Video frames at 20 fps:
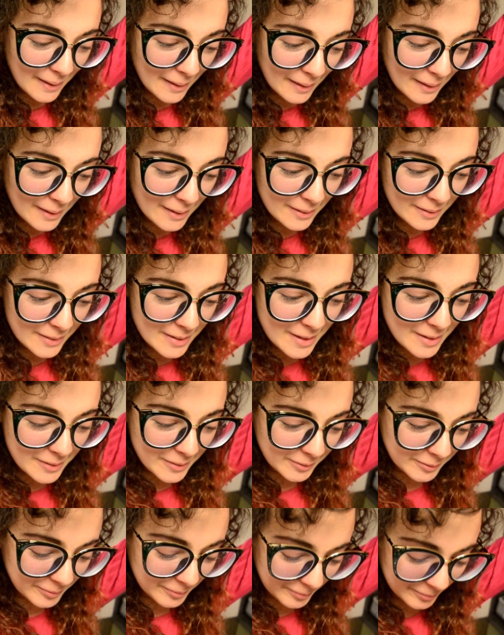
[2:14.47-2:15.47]
I don't know.
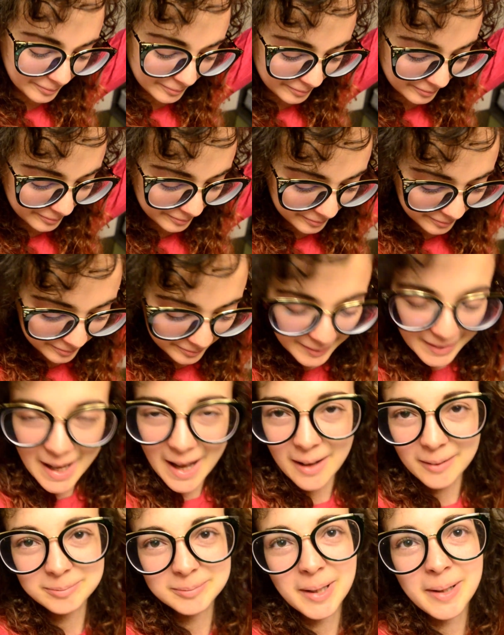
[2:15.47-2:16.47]

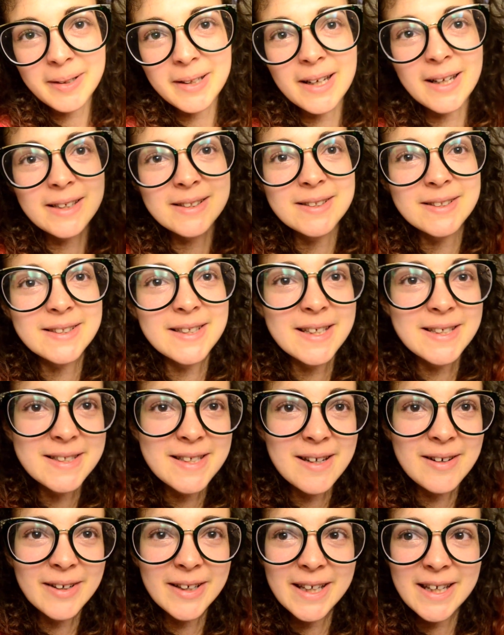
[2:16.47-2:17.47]
Yeah, I'm gonna
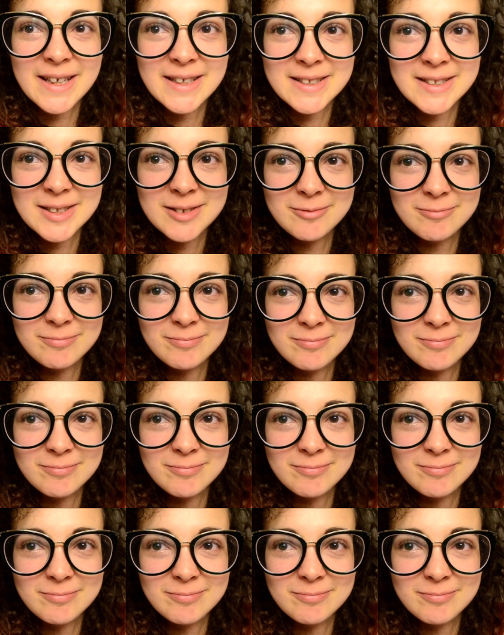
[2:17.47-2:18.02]
exercise now, I guess.